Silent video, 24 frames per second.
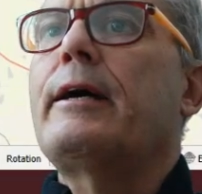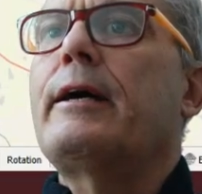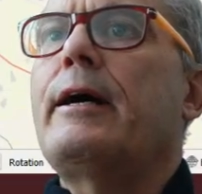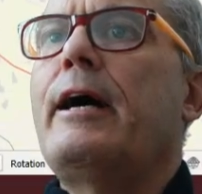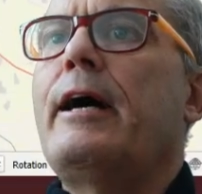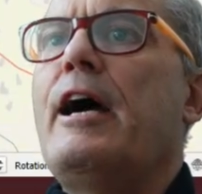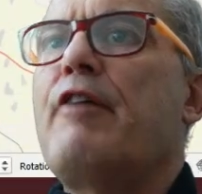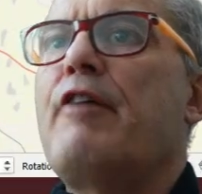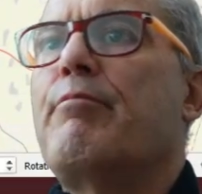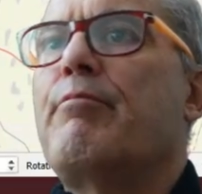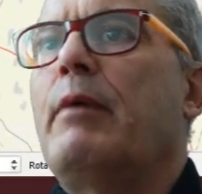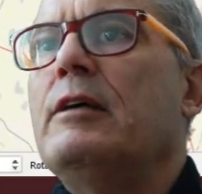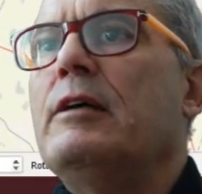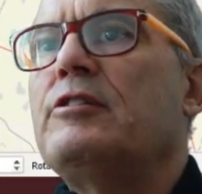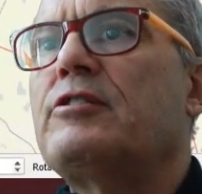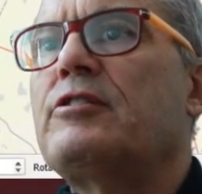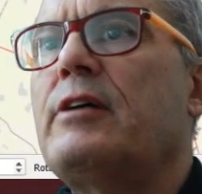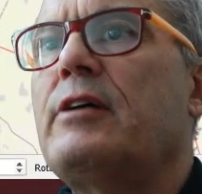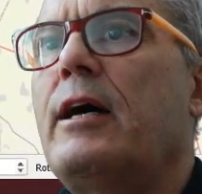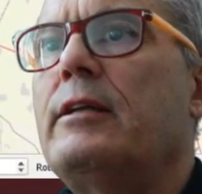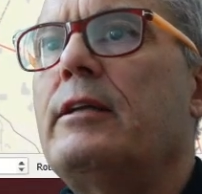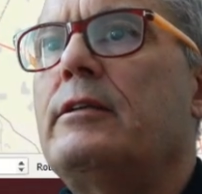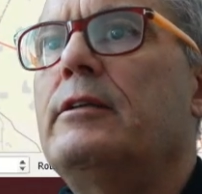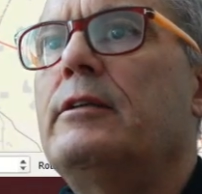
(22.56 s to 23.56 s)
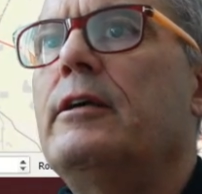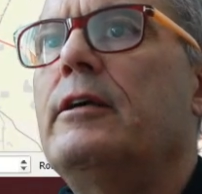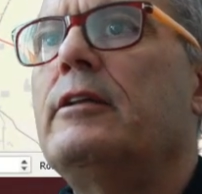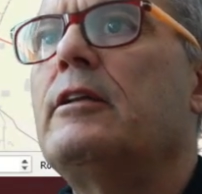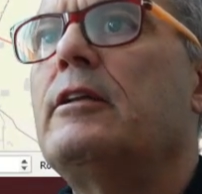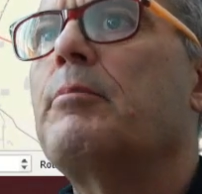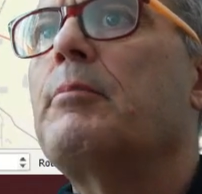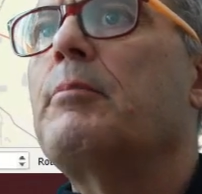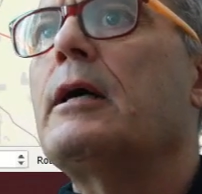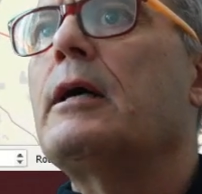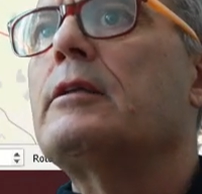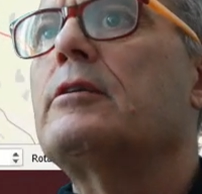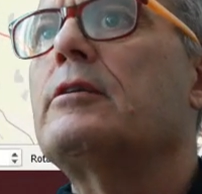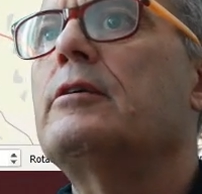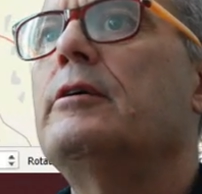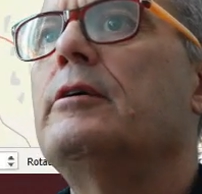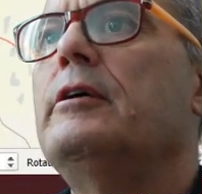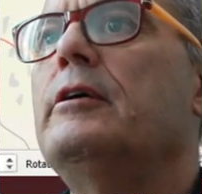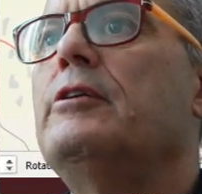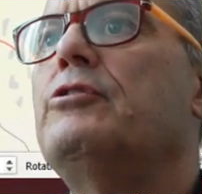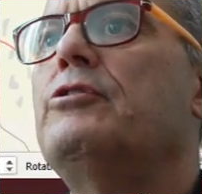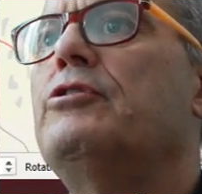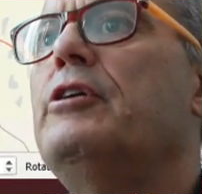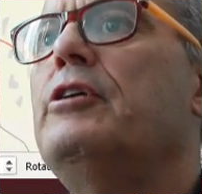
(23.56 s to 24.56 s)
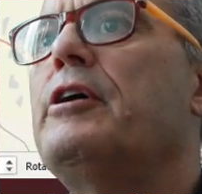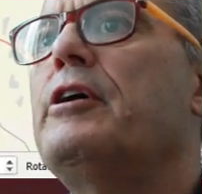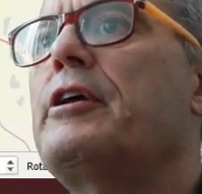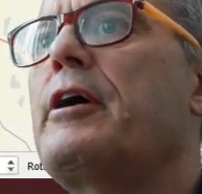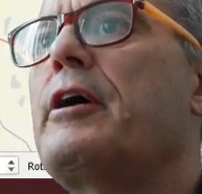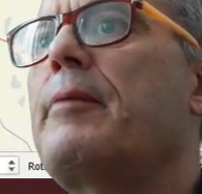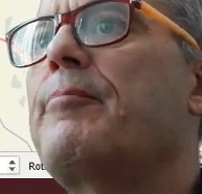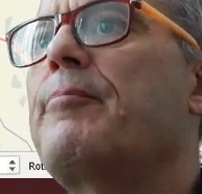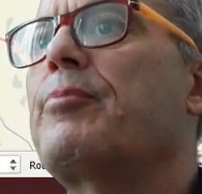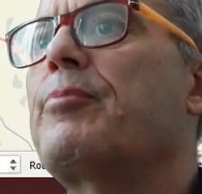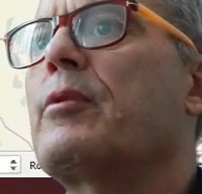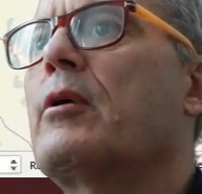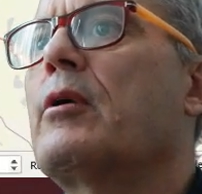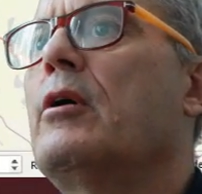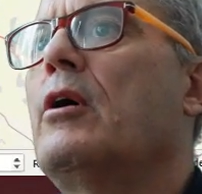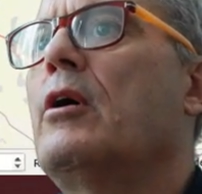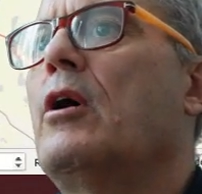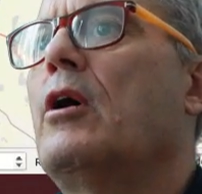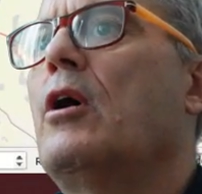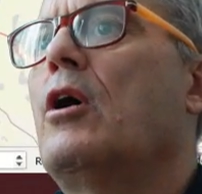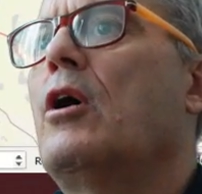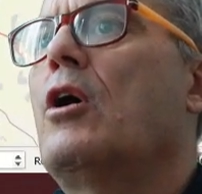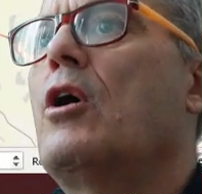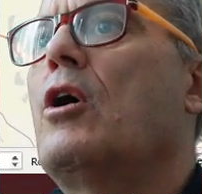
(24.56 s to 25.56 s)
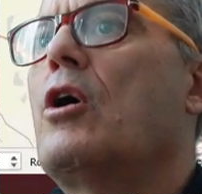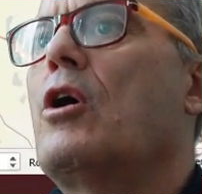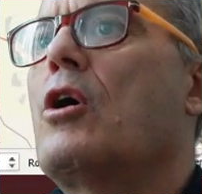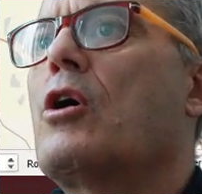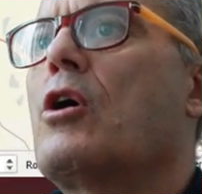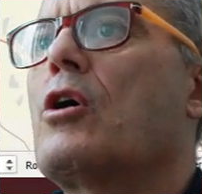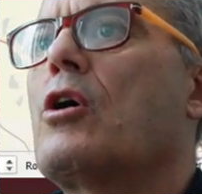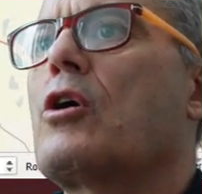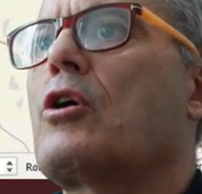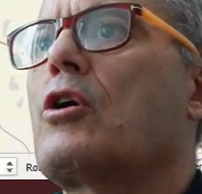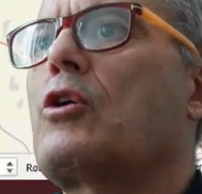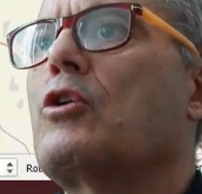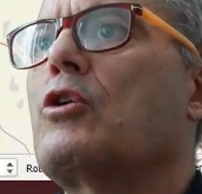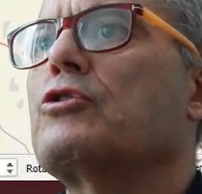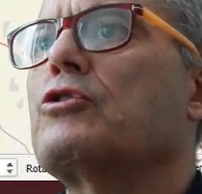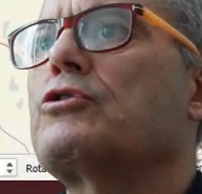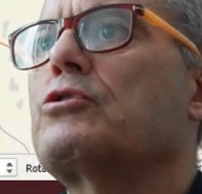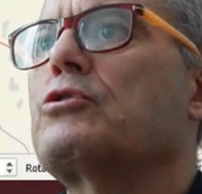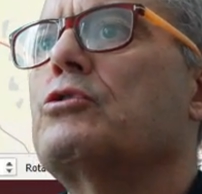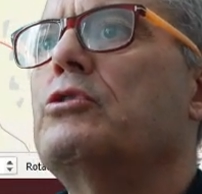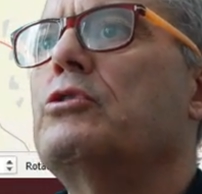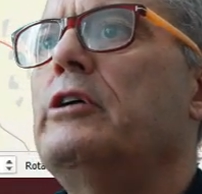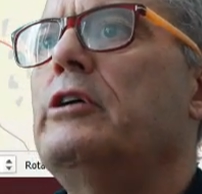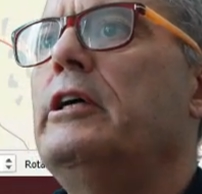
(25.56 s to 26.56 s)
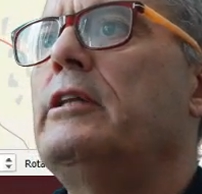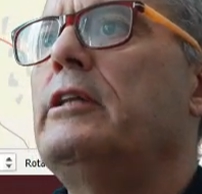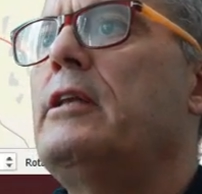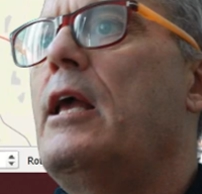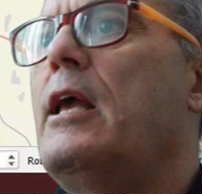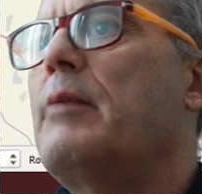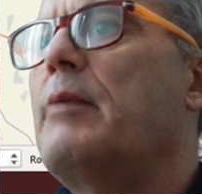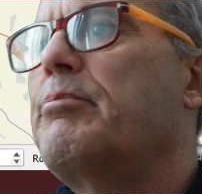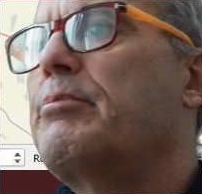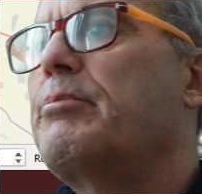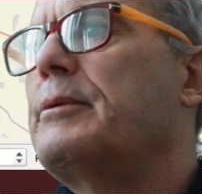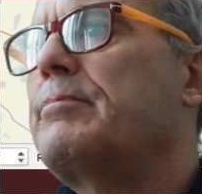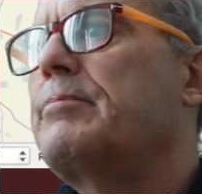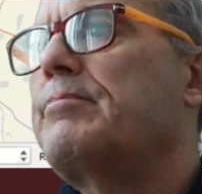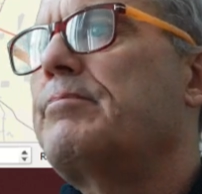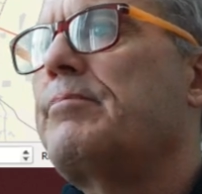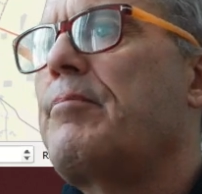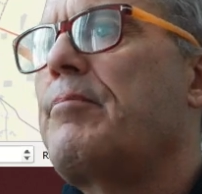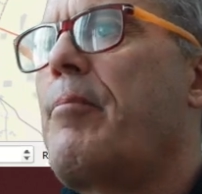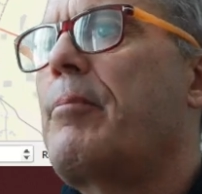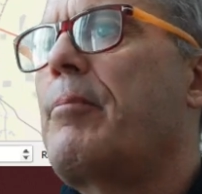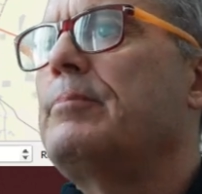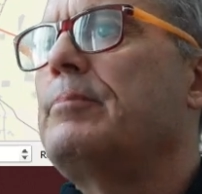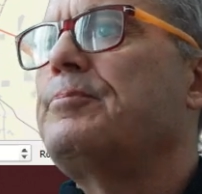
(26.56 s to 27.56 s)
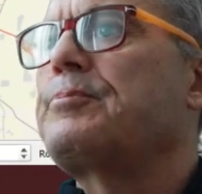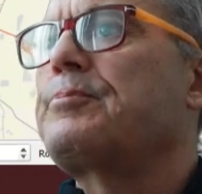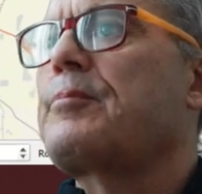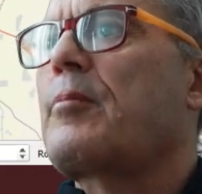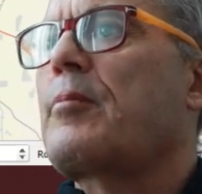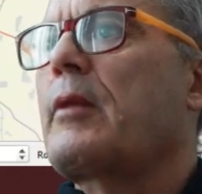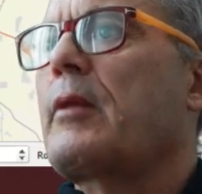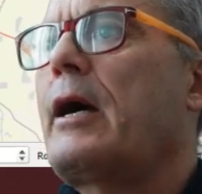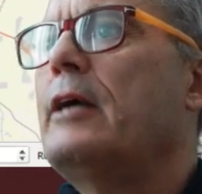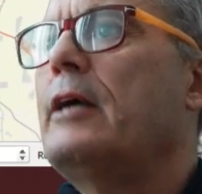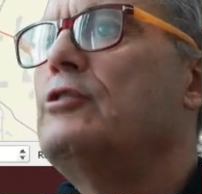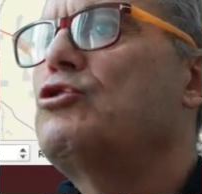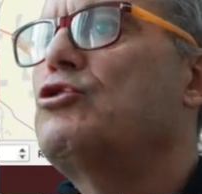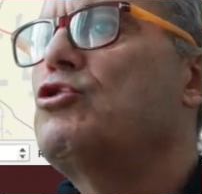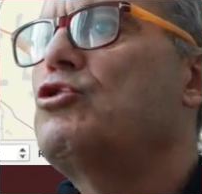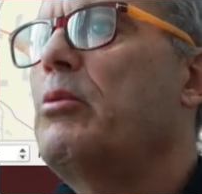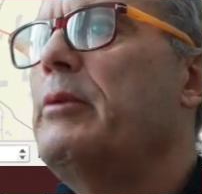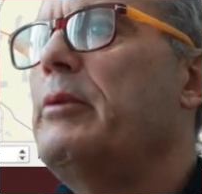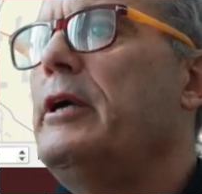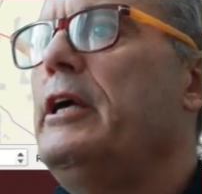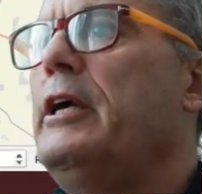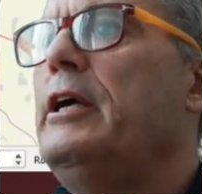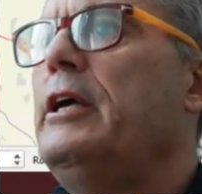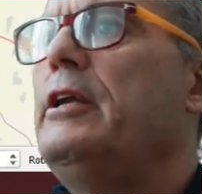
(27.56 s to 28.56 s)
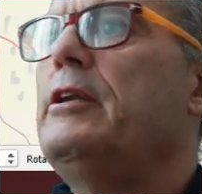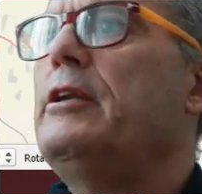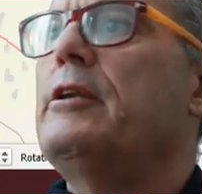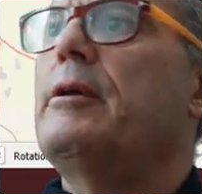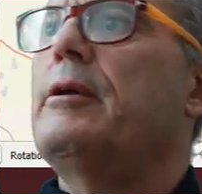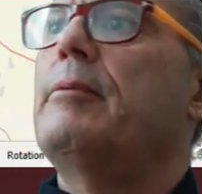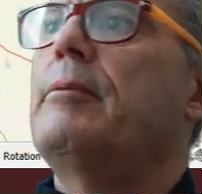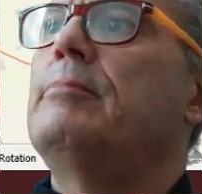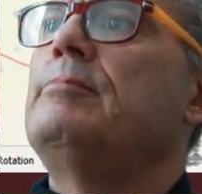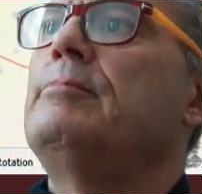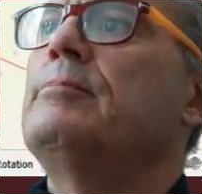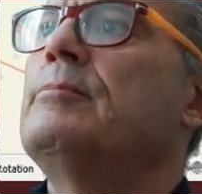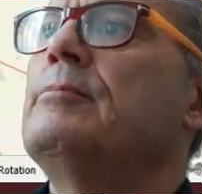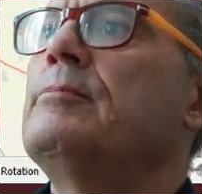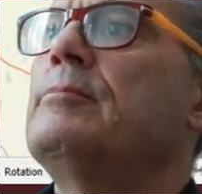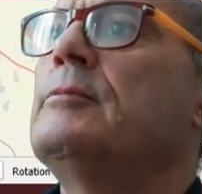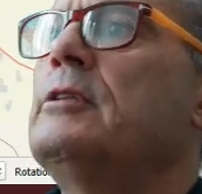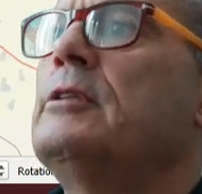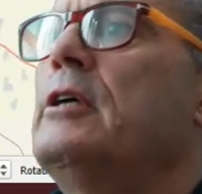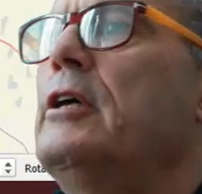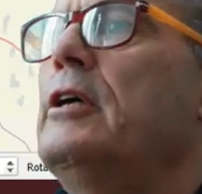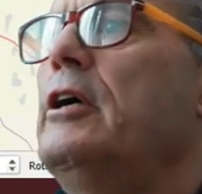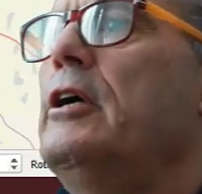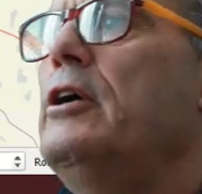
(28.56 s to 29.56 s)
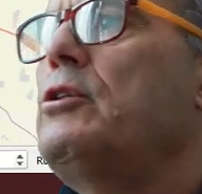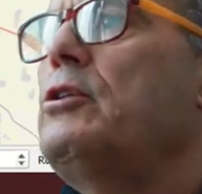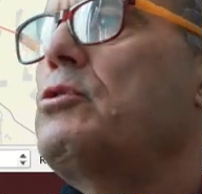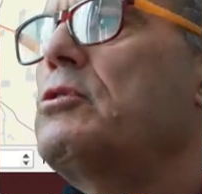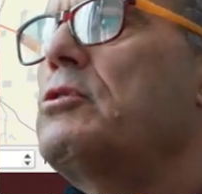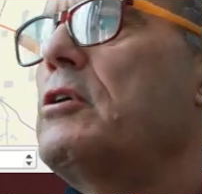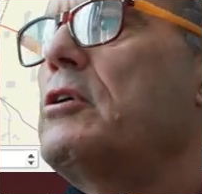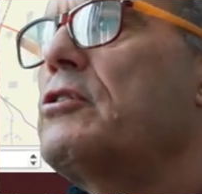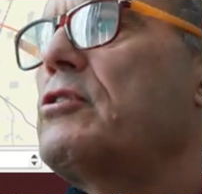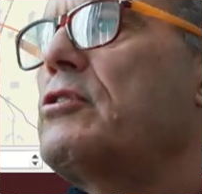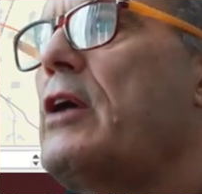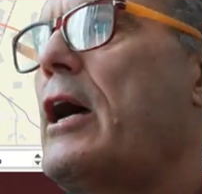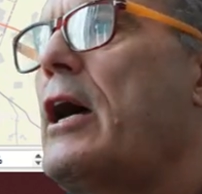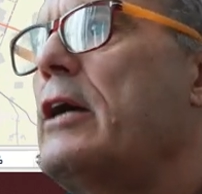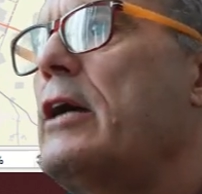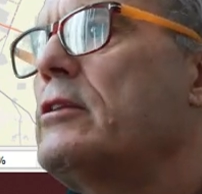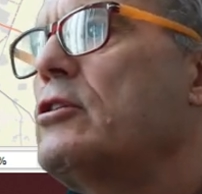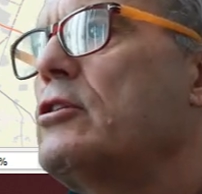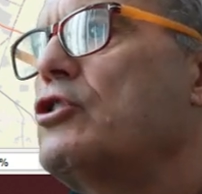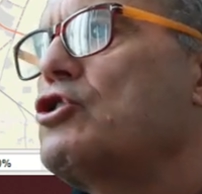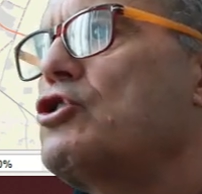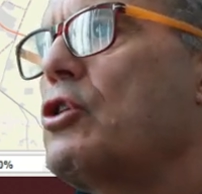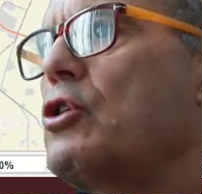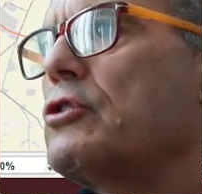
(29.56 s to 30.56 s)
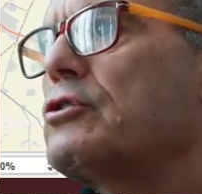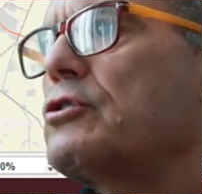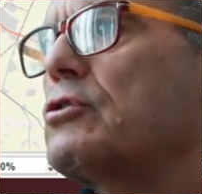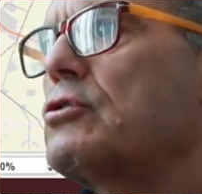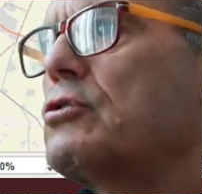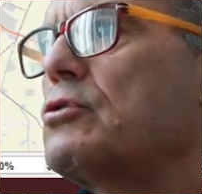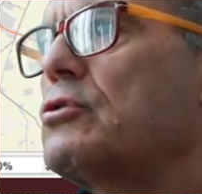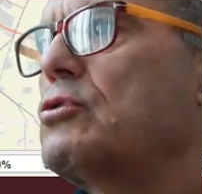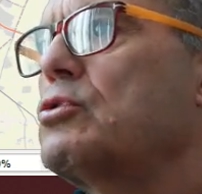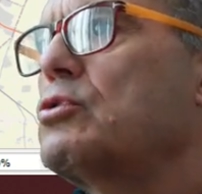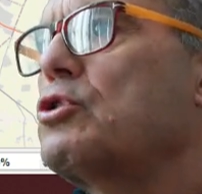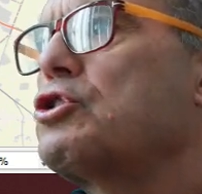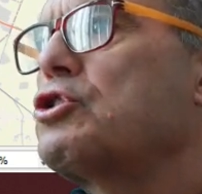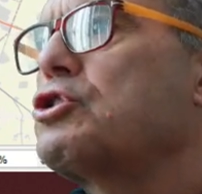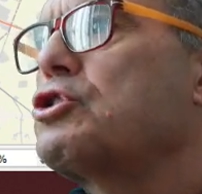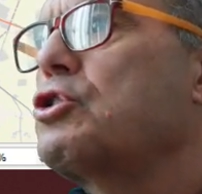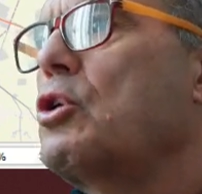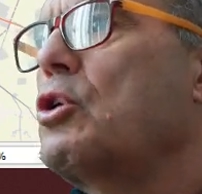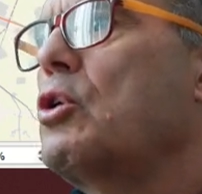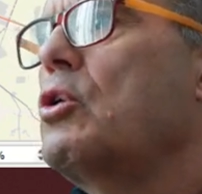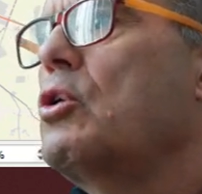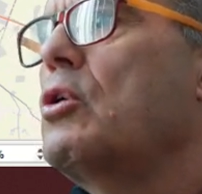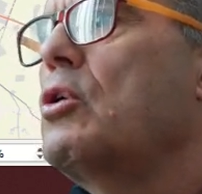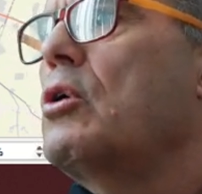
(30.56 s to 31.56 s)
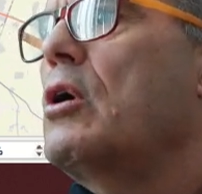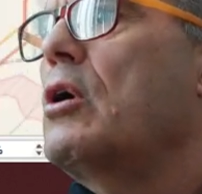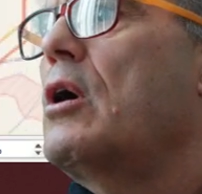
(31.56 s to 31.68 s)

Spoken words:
I have my site in Ethimlat in Syria, close to Idlib. I zoom into the site just to show